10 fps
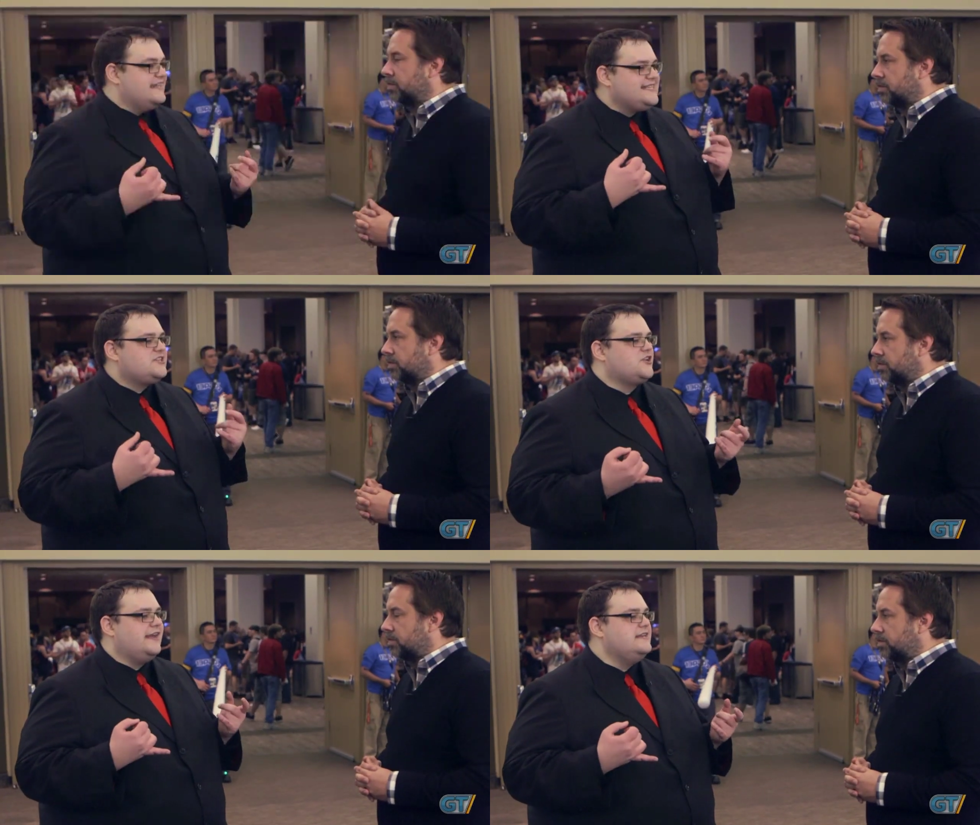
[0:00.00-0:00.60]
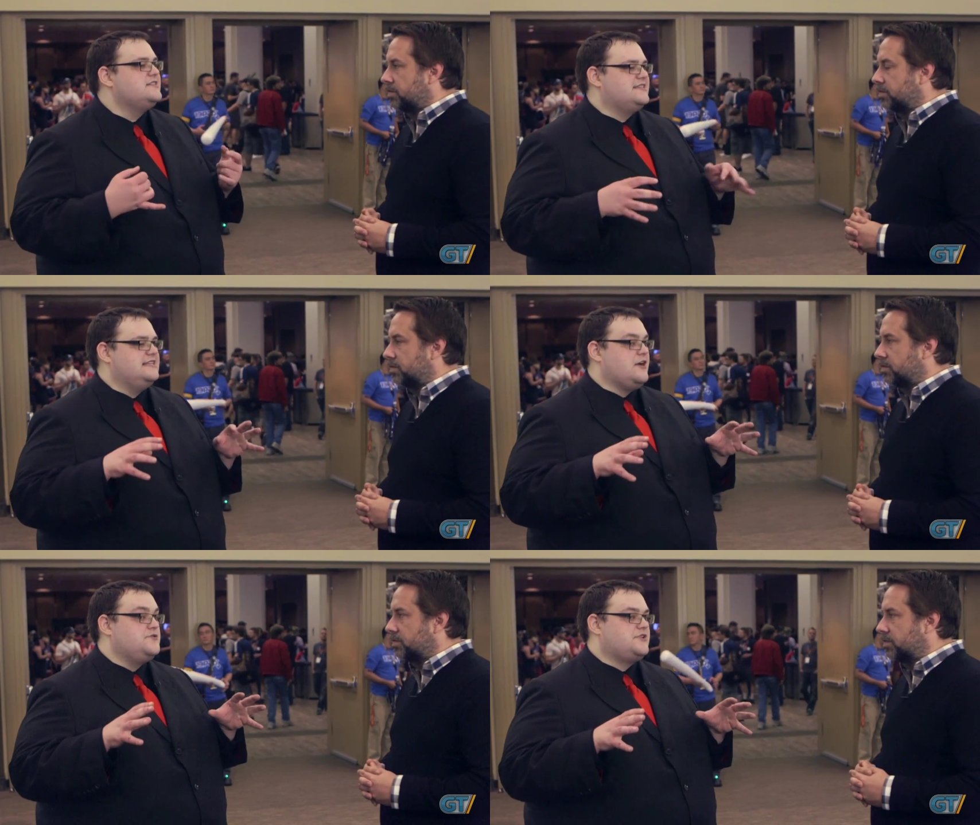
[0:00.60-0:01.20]
Speaker 1: it's exciting to
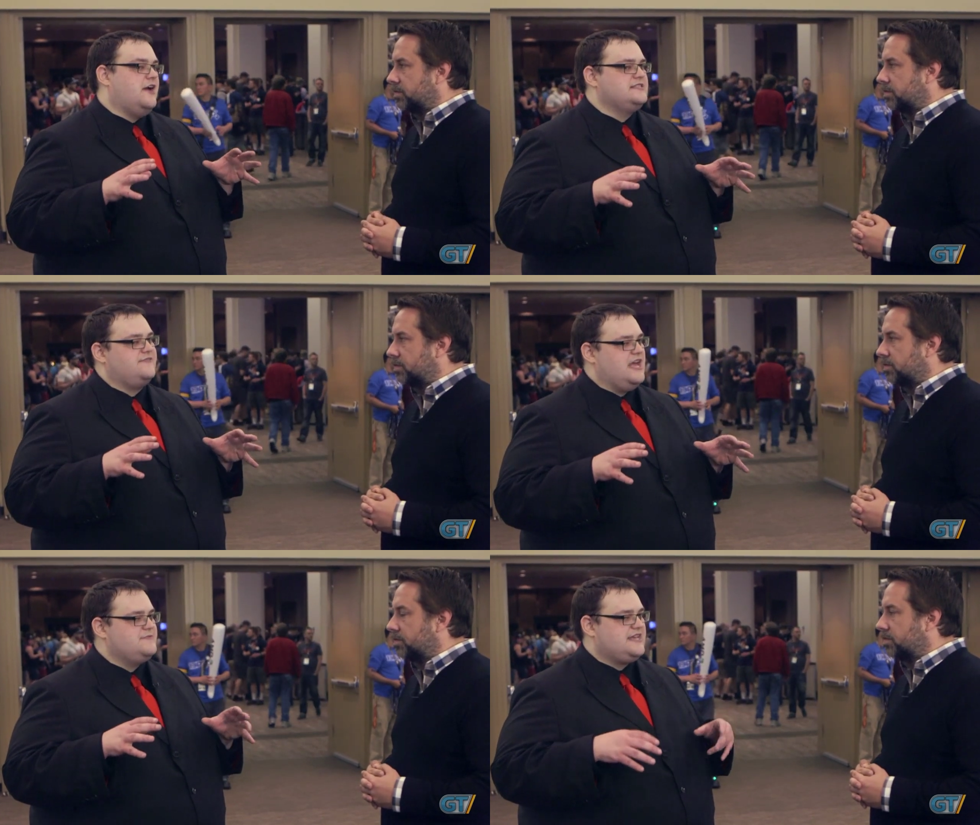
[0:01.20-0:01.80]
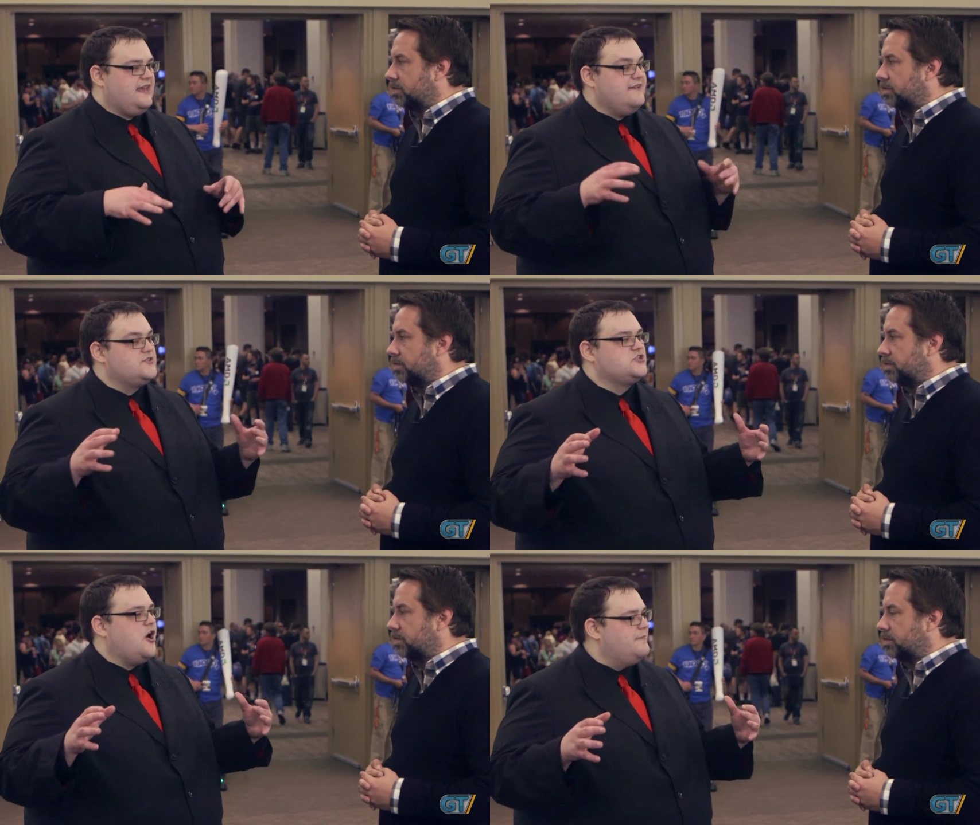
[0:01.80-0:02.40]
see those kinds of games get
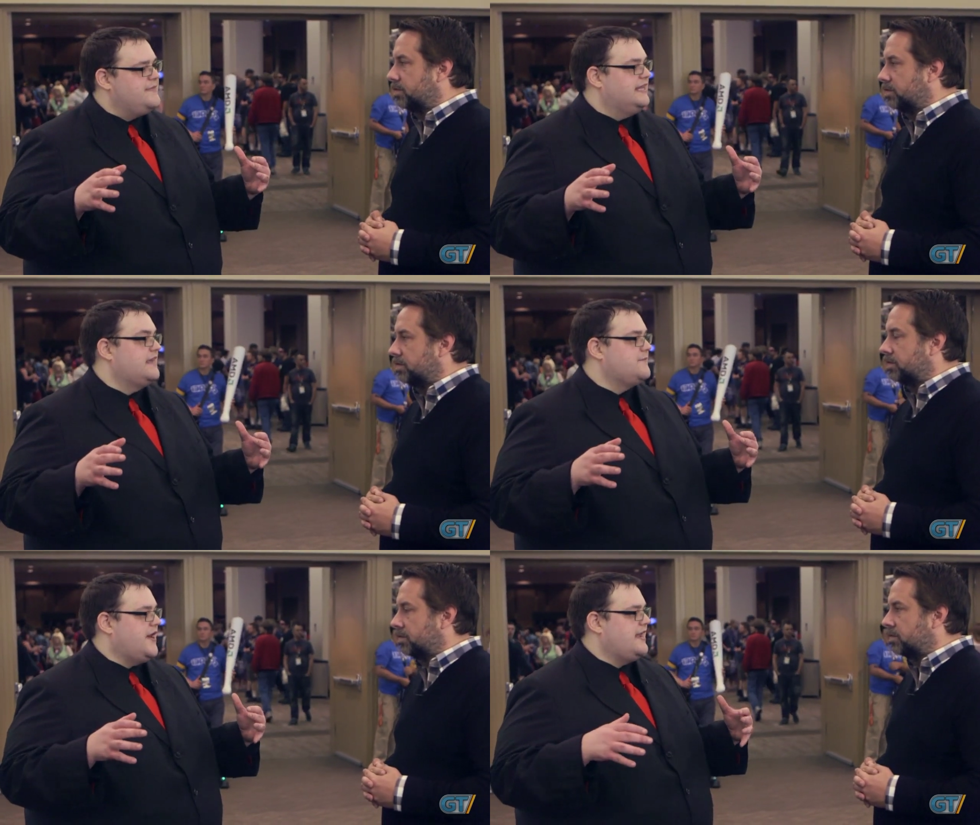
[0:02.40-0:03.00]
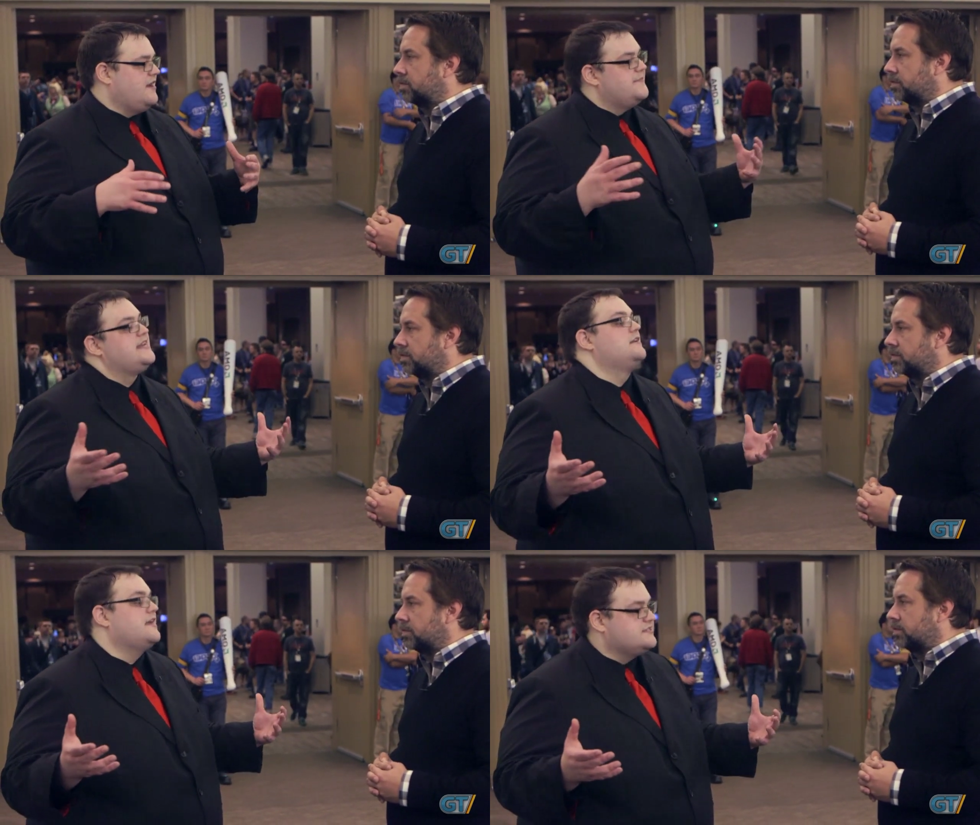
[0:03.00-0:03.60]
given top billing by a
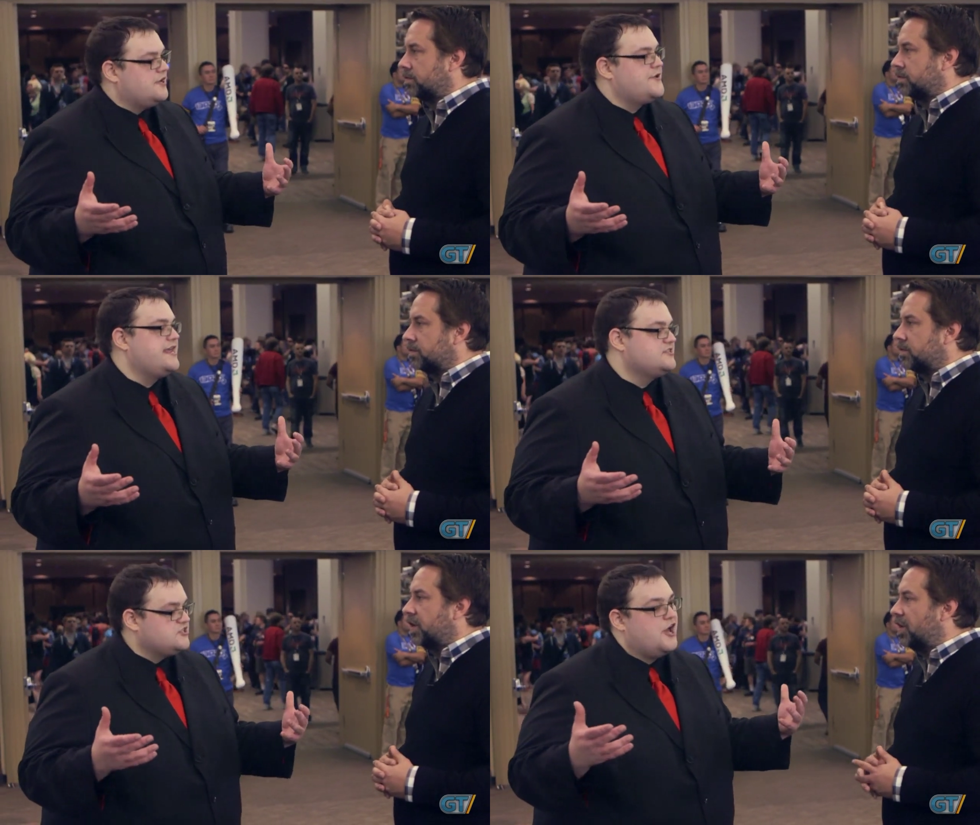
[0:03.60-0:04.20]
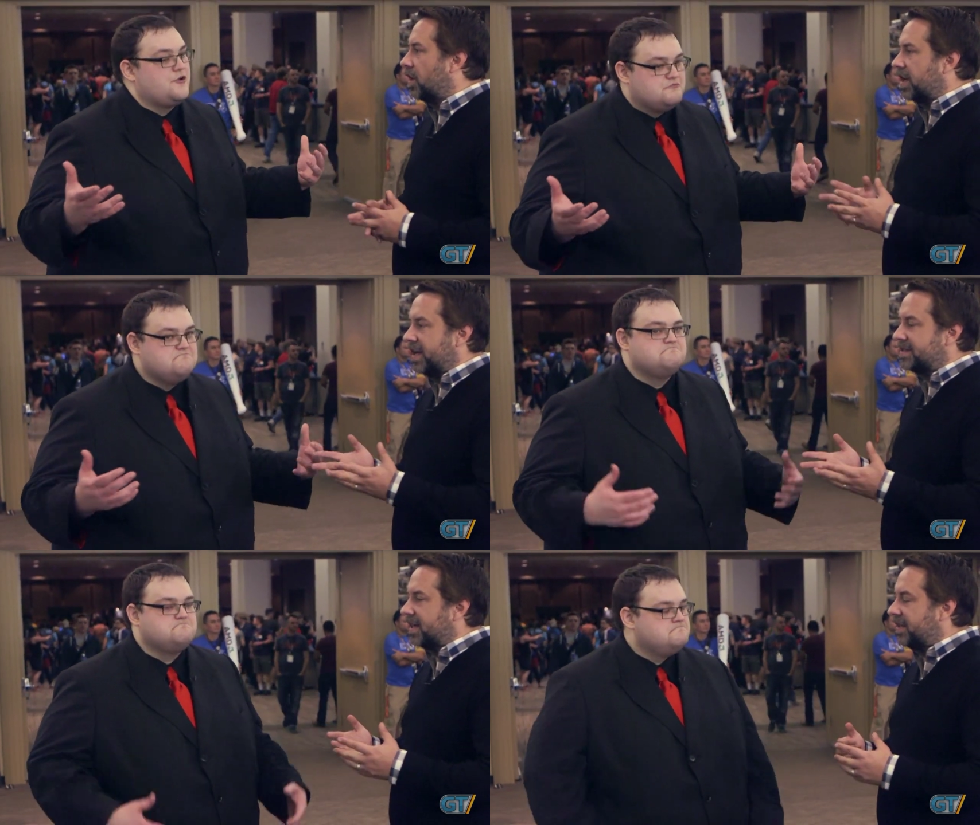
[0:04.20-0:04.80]
company like Sony. So. You're not
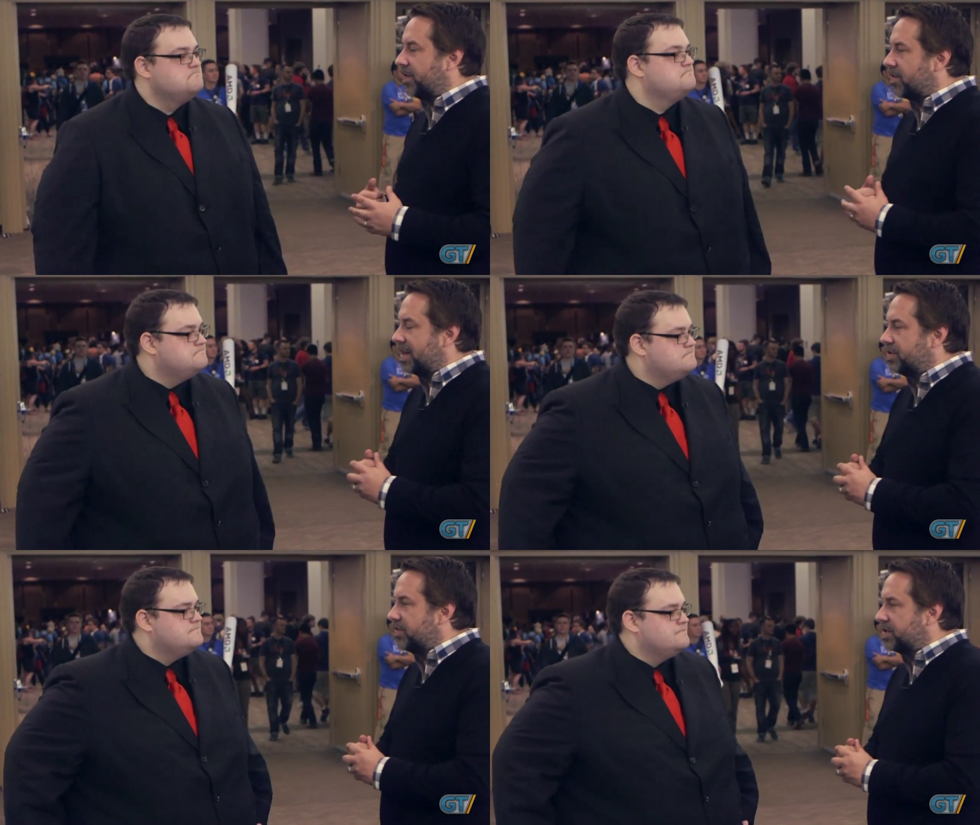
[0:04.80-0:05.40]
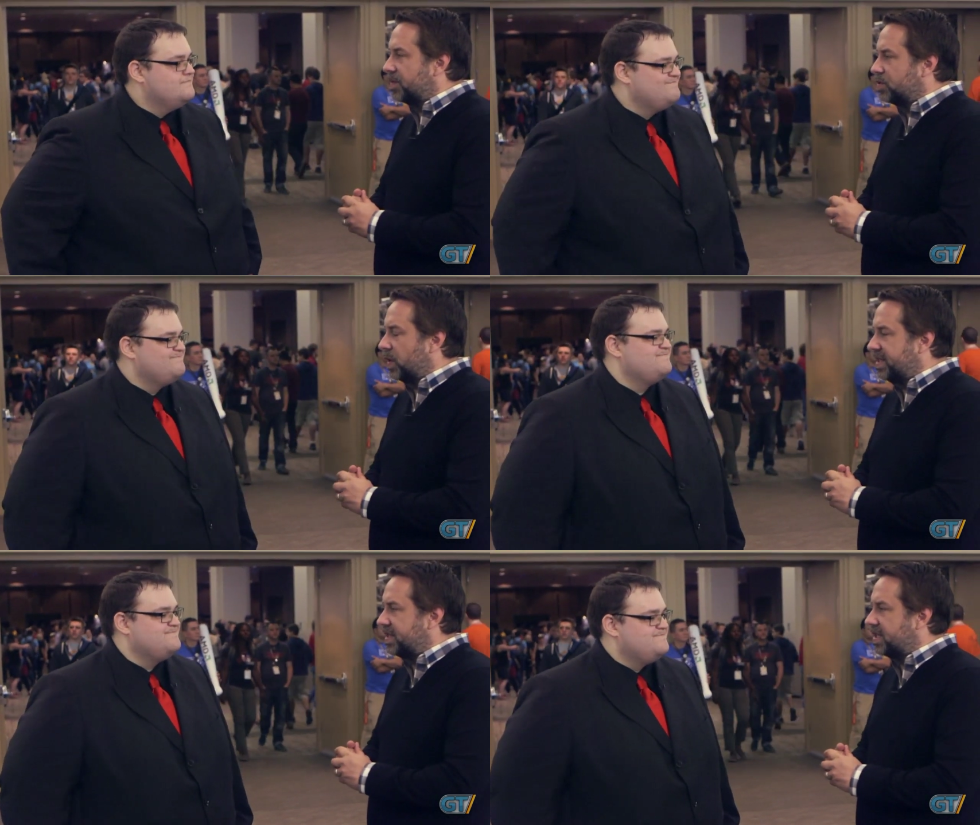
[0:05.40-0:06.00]
Speaker 2: getting excited for Gran Turismo
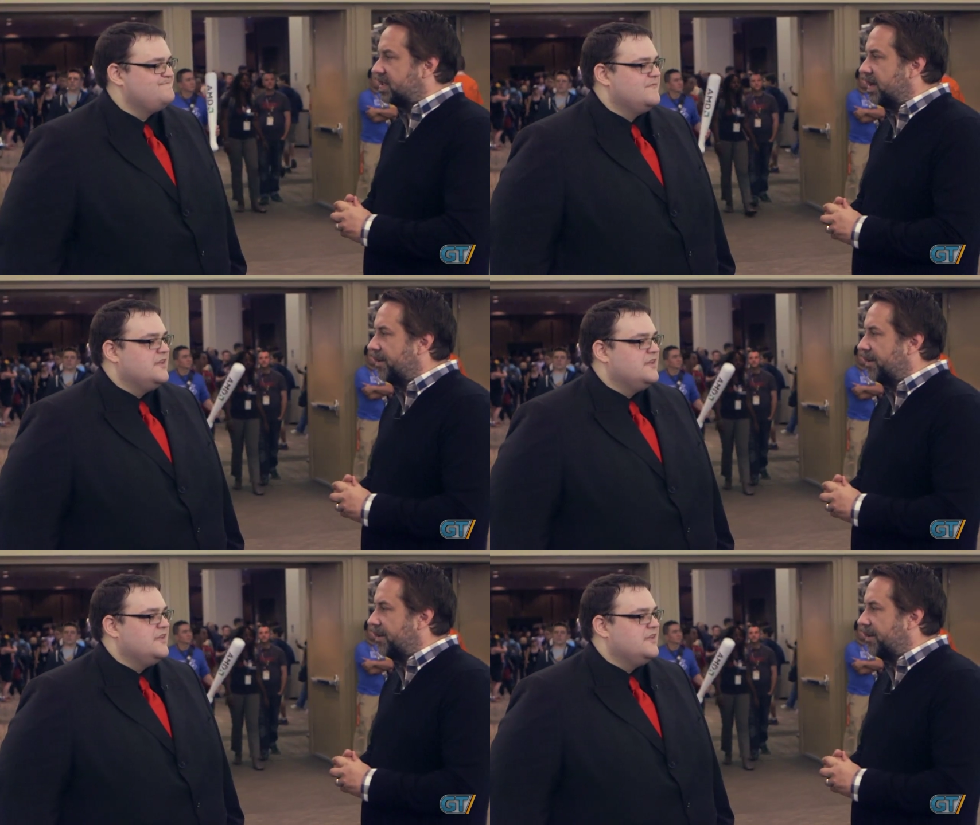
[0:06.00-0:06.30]
26?